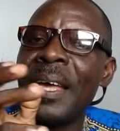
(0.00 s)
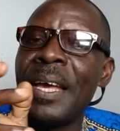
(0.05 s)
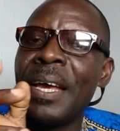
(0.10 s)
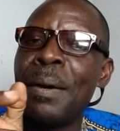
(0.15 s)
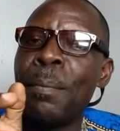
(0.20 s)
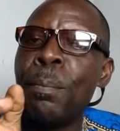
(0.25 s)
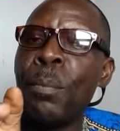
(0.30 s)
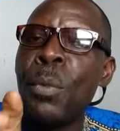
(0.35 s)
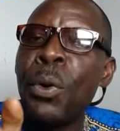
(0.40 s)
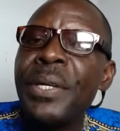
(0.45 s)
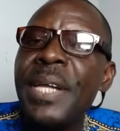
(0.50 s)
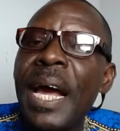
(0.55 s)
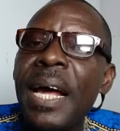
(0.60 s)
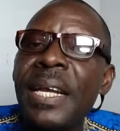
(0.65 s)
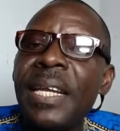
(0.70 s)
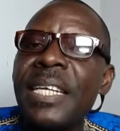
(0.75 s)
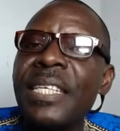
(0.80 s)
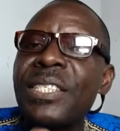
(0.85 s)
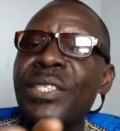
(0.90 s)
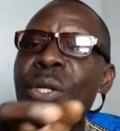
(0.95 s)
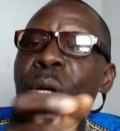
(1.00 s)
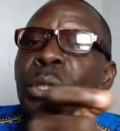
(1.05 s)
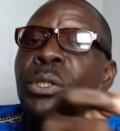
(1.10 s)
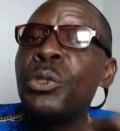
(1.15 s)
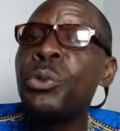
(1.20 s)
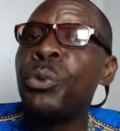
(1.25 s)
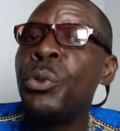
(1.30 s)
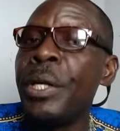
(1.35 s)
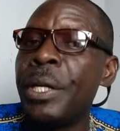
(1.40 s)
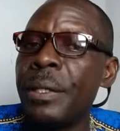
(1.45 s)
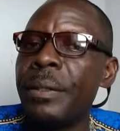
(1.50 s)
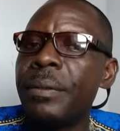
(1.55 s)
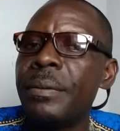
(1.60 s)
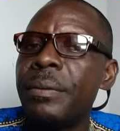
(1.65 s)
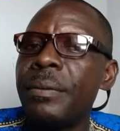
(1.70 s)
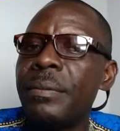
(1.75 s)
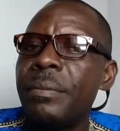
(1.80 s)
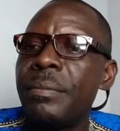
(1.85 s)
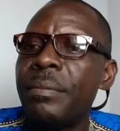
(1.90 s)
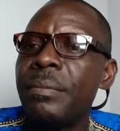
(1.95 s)
Model is not real.
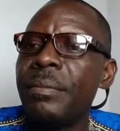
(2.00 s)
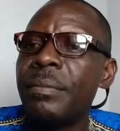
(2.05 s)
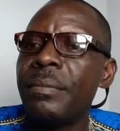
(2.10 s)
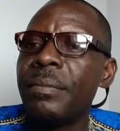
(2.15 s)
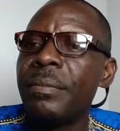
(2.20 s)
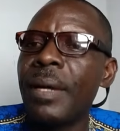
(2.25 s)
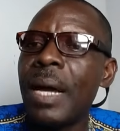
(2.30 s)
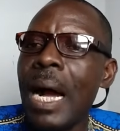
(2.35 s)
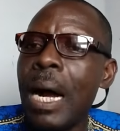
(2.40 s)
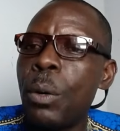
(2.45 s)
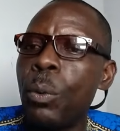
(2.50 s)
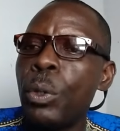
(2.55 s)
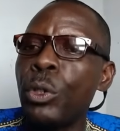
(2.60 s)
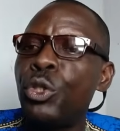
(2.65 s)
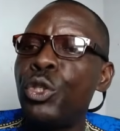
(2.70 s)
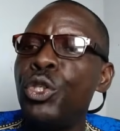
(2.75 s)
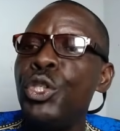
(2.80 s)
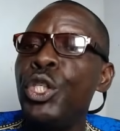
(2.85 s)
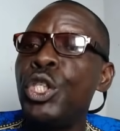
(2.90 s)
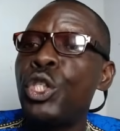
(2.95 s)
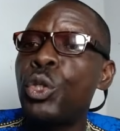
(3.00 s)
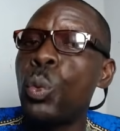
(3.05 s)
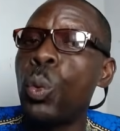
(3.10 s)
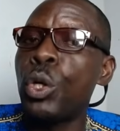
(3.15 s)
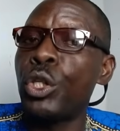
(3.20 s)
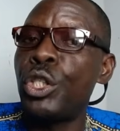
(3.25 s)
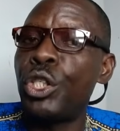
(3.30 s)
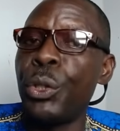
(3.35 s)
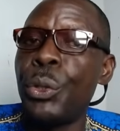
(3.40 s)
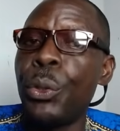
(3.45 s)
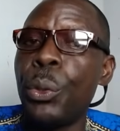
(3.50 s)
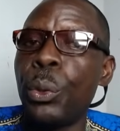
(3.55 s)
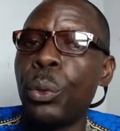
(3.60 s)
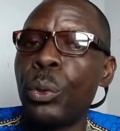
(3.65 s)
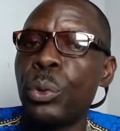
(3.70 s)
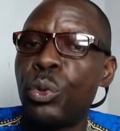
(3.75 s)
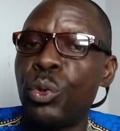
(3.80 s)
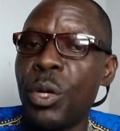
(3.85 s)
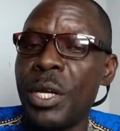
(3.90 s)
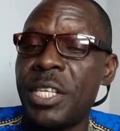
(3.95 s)
I want to use what you know
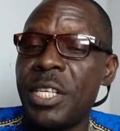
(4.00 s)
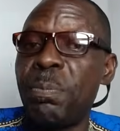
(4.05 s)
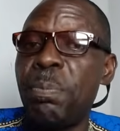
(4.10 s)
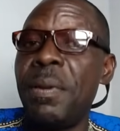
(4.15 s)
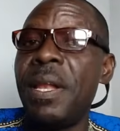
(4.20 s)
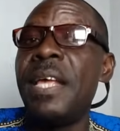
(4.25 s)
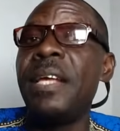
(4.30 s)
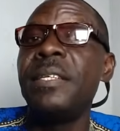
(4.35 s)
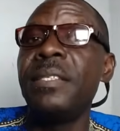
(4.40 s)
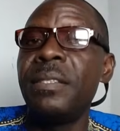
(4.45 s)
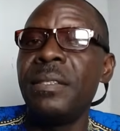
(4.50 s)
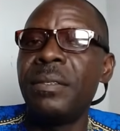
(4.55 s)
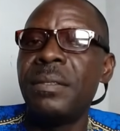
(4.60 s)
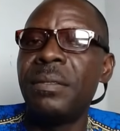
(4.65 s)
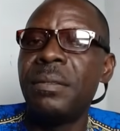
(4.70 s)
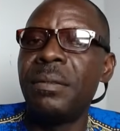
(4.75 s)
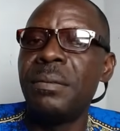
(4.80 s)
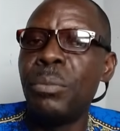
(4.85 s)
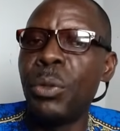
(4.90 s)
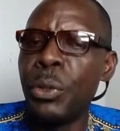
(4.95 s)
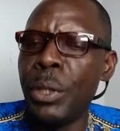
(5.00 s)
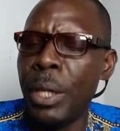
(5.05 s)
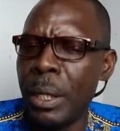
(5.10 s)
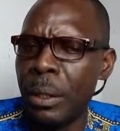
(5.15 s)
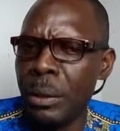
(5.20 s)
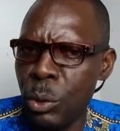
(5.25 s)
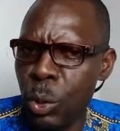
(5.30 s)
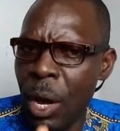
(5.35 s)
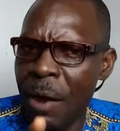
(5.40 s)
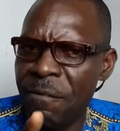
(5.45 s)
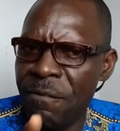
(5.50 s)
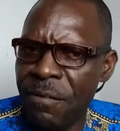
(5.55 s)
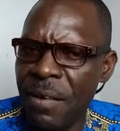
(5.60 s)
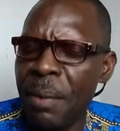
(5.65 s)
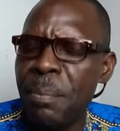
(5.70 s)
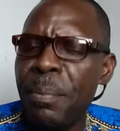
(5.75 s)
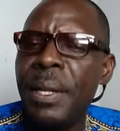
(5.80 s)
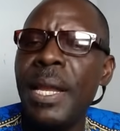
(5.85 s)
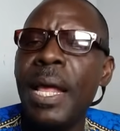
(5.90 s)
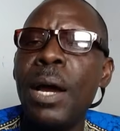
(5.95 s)
to explain model. You are
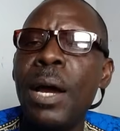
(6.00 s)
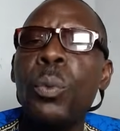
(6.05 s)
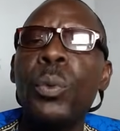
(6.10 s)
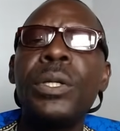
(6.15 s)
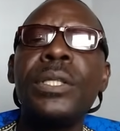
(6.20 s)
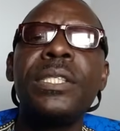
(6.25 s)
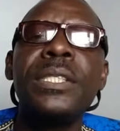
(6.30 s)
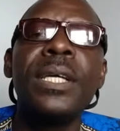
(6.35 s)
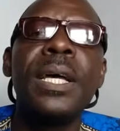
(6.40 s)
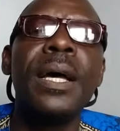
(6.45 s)
familiar with